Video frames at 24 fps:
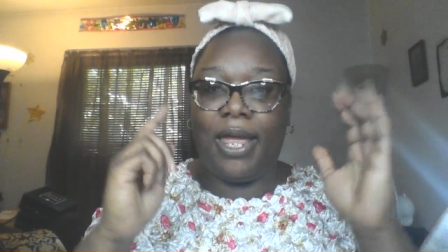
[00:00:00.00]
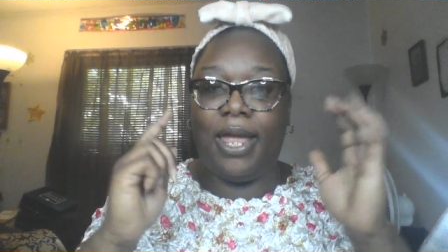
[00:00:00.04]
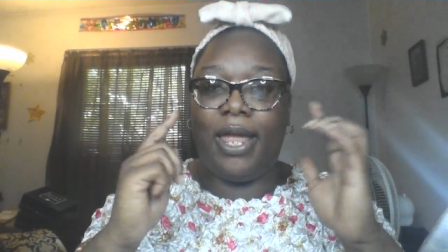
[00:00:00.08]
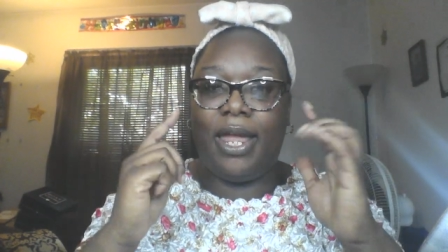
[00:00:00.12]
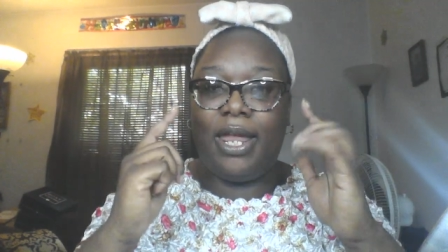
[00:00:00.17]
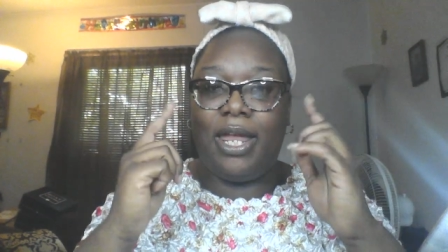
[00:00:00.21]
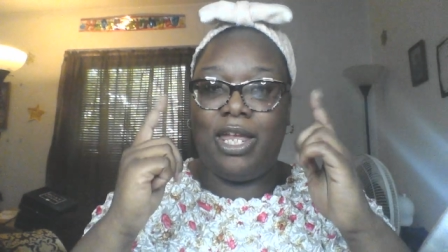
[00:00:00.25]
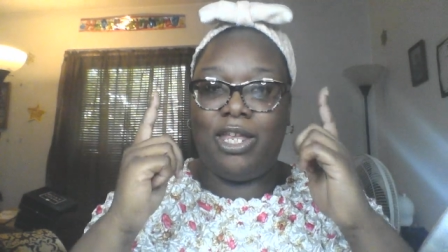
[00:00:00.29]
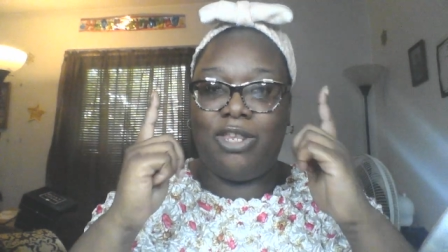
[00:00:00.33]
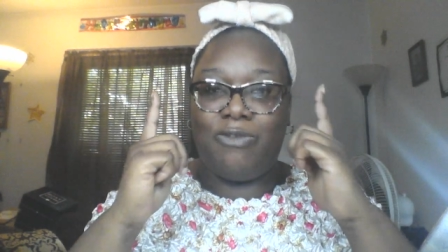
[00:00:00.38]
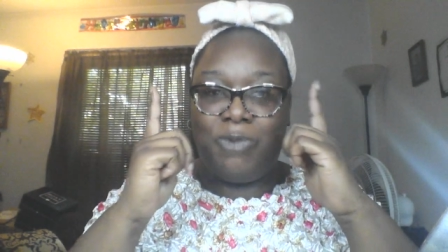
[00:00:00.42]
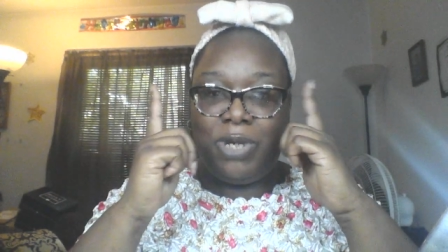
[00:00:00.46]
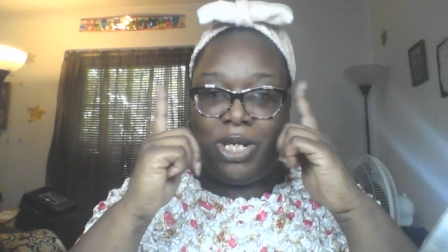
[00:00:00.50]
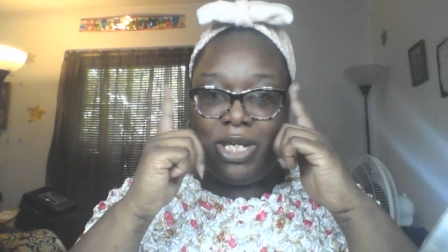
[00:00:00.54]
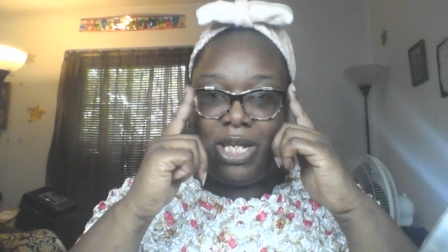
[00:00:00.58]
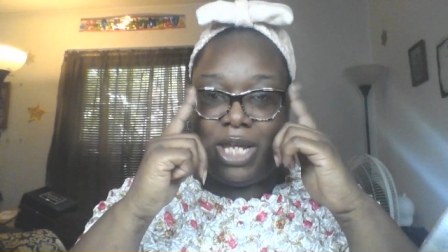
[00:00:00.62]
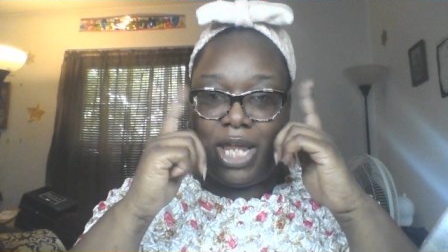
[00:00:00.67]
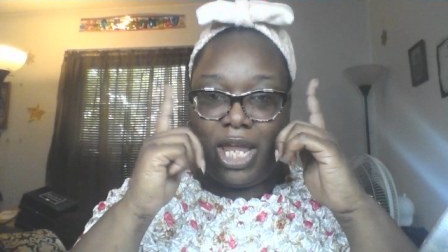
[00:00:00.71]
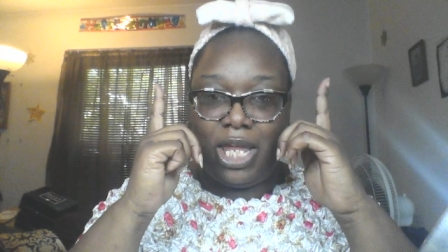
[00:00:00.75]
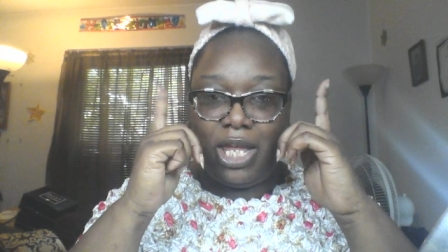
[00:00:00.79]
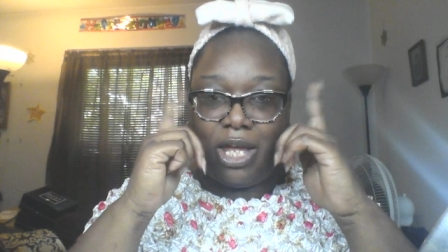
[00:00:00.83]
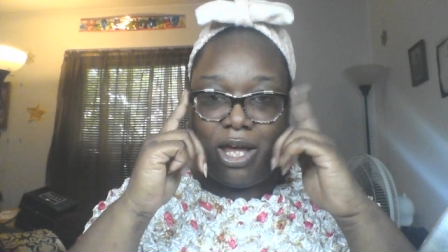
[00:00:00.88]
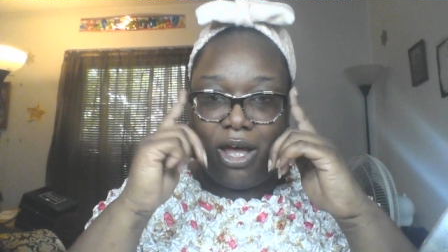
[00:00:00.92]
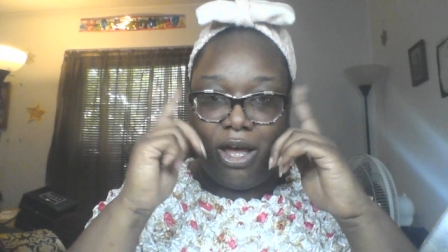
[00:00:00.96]
is we
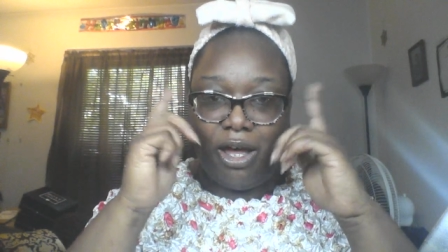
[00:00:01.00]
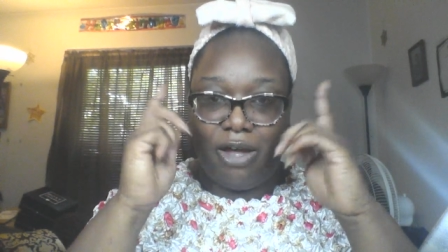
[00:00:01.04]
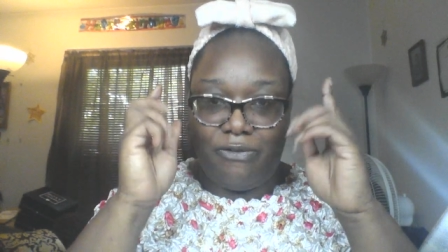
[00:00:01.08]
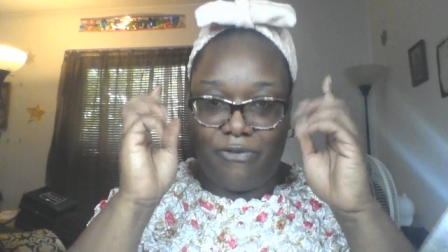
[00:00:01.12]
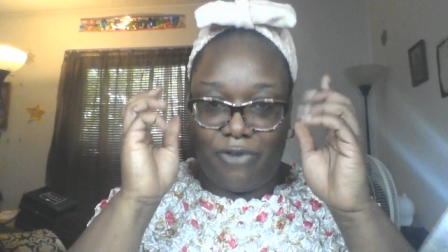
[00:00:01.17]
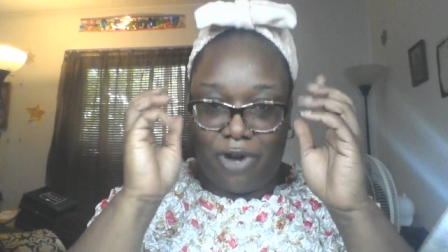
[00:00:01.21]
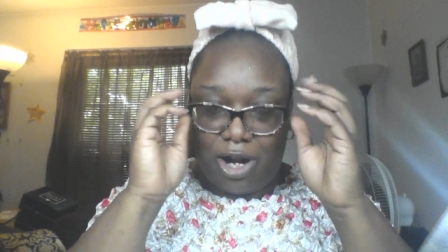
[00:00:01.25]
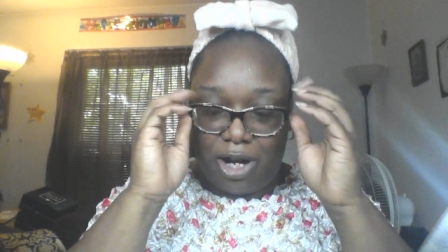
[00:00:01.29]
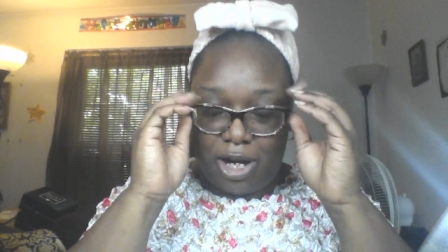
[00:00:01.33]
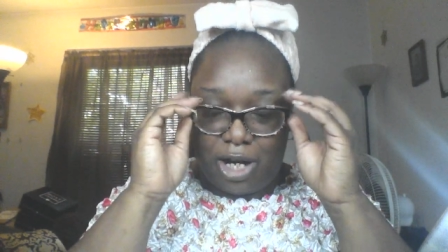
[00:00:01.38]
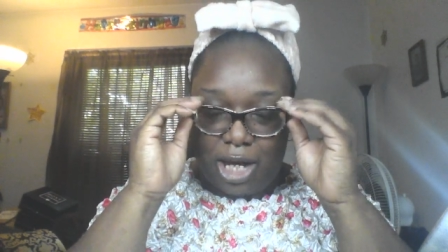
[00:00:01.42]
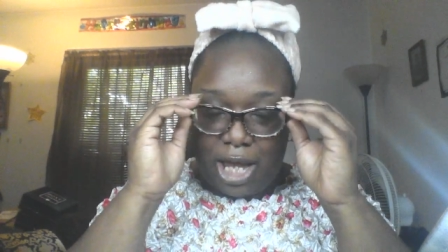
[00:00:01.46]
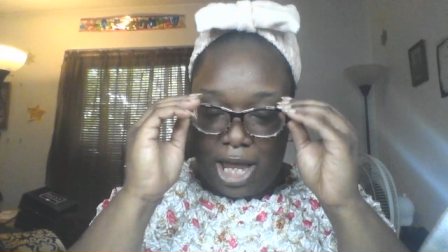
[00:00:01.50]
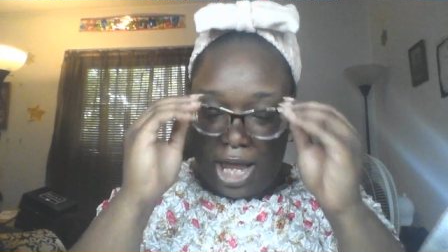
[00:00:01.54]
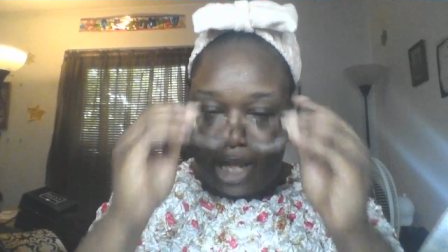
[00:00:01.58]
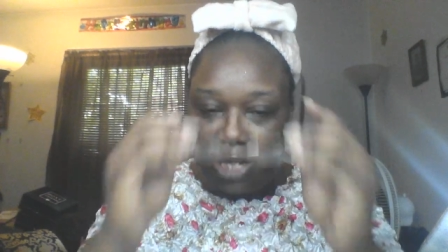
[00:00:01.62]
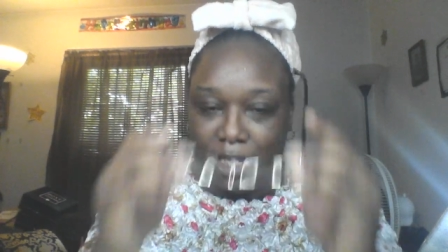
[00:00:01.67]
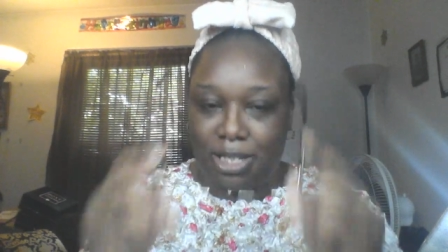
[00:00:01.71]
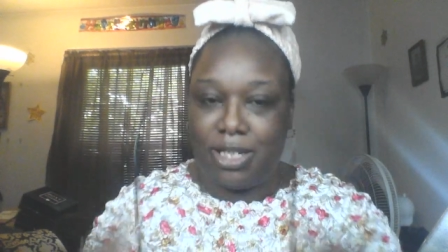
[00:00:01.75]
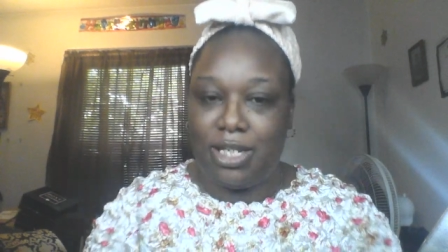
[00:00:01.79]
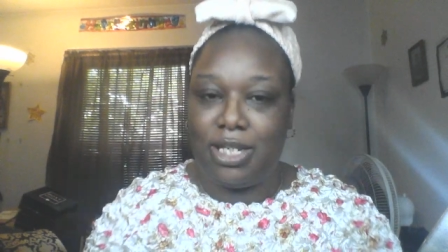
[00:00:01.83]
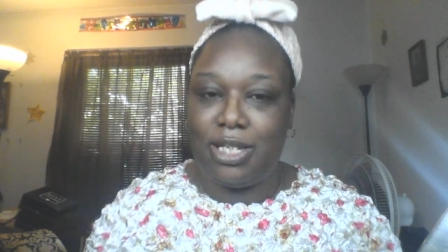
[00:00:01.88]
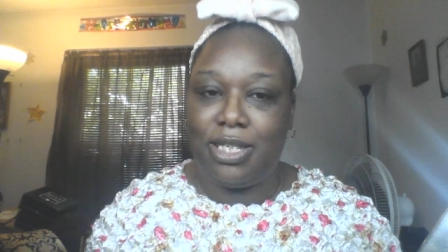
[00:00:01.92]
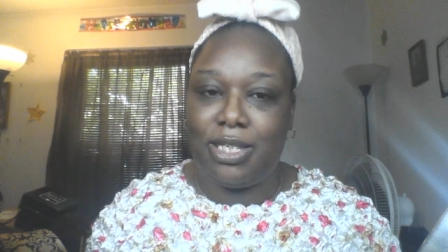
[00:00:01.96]
take off our
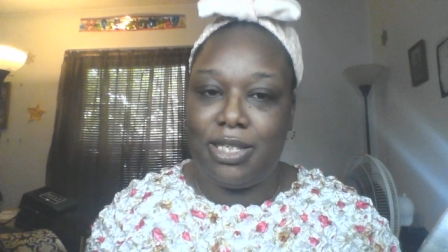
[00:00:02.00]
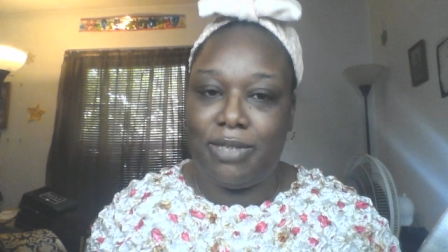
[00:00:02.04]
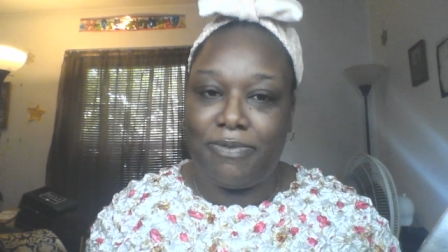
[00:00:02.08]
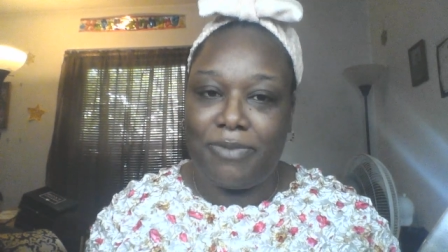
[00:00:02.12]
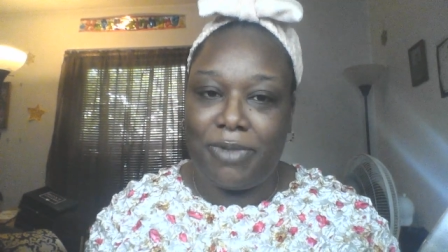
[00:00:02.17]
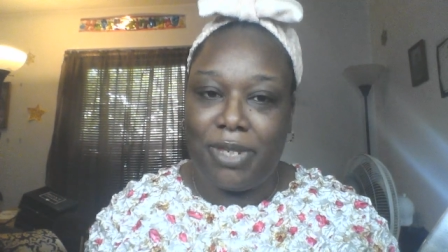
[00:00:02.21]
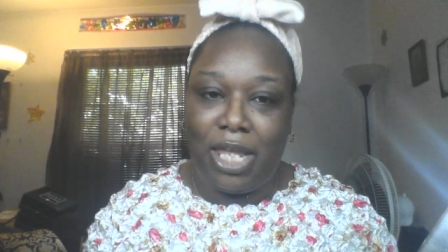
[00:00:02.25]
glasses